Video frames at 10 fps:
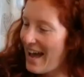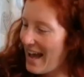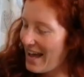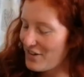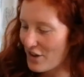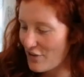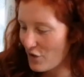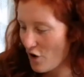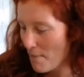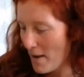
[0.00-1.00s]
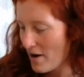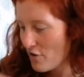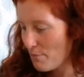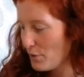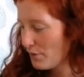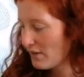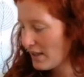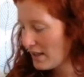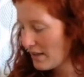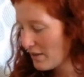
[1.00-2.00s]
And I've got a pair of boots
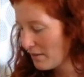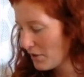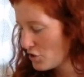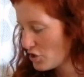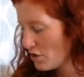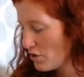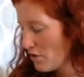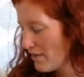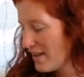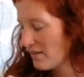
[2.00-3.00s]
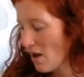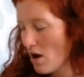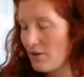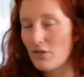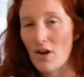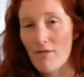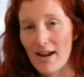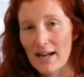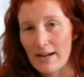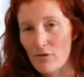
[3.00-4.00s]
here that I'm going to show you that these aren't
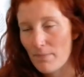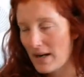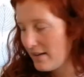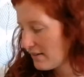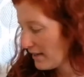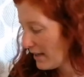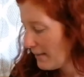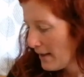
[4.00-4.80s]
directly replacing,